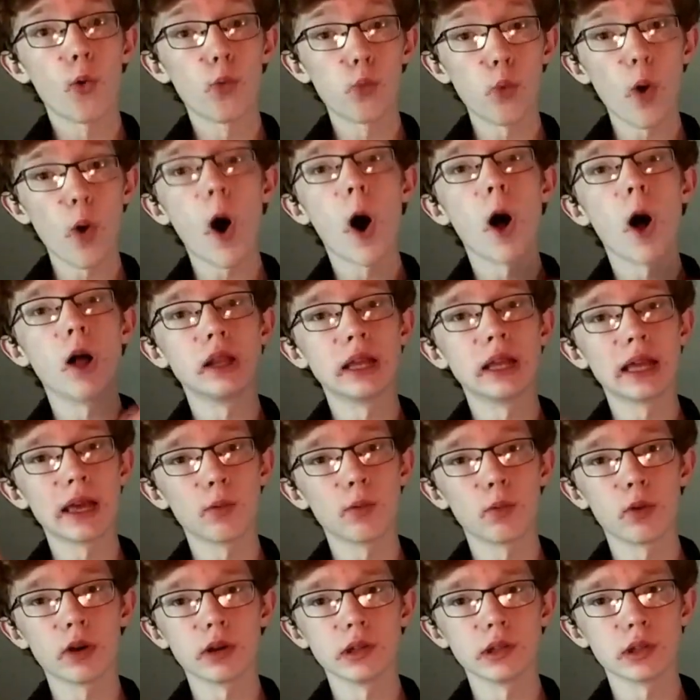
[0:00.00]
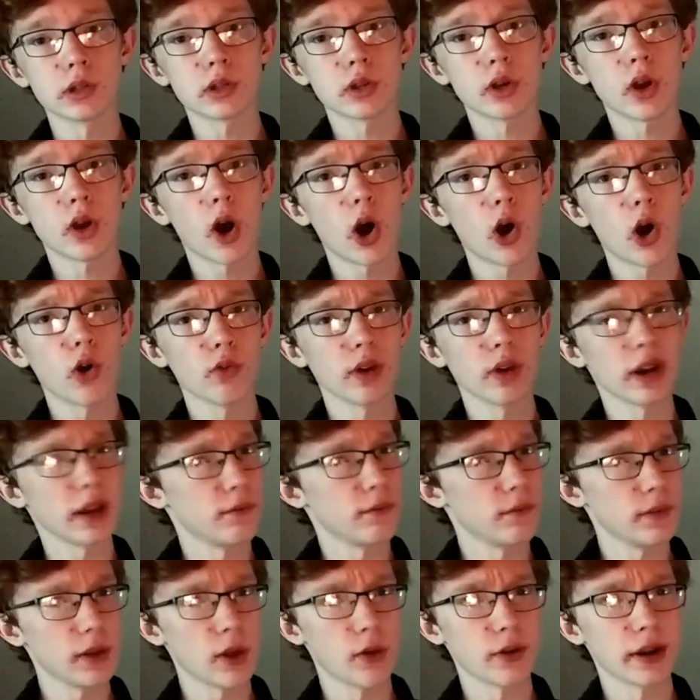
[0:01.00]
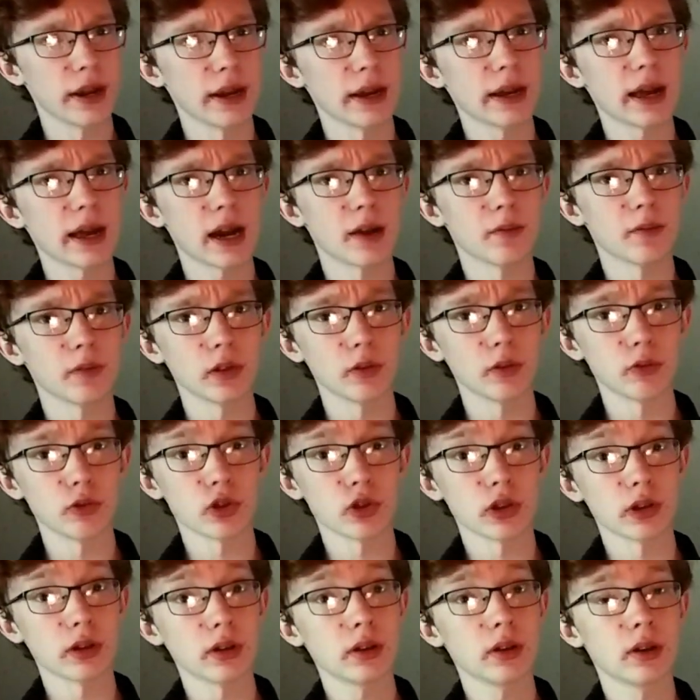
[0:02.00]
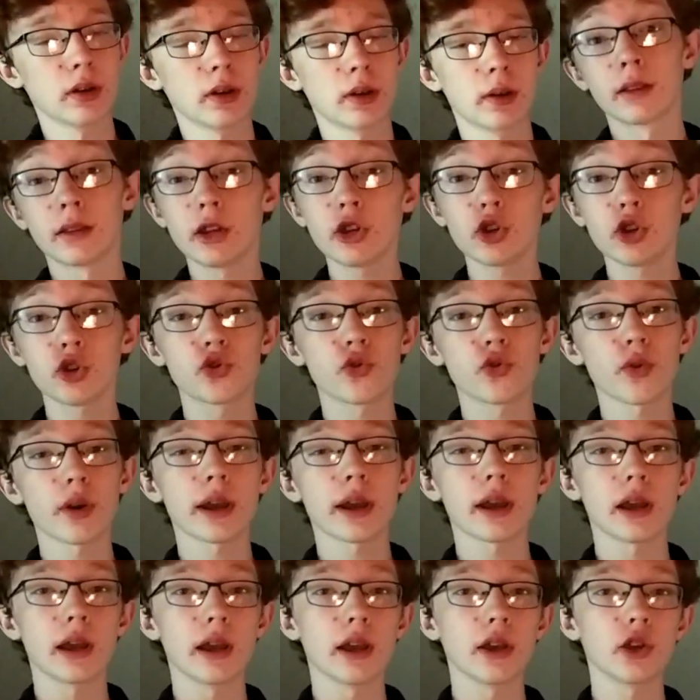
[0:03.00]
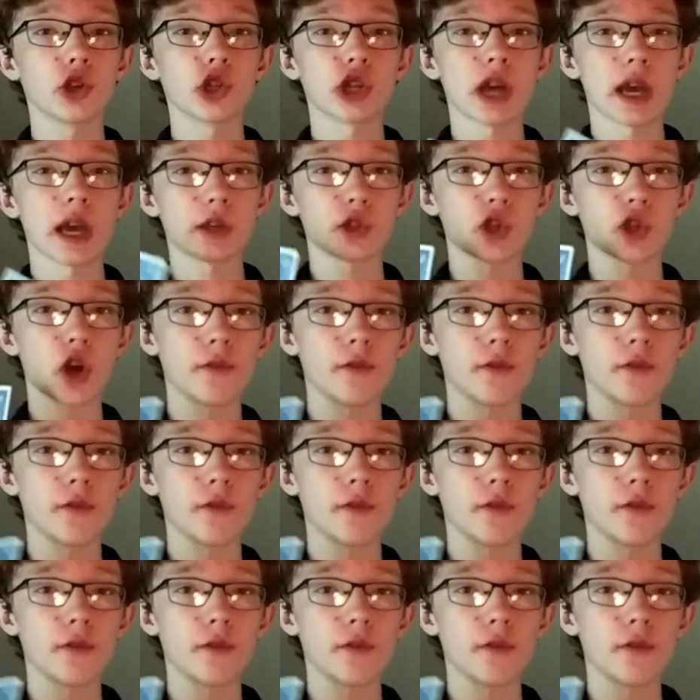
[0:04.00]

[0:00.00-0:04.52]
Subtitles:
while it was already floating kind of illusion. This trick checks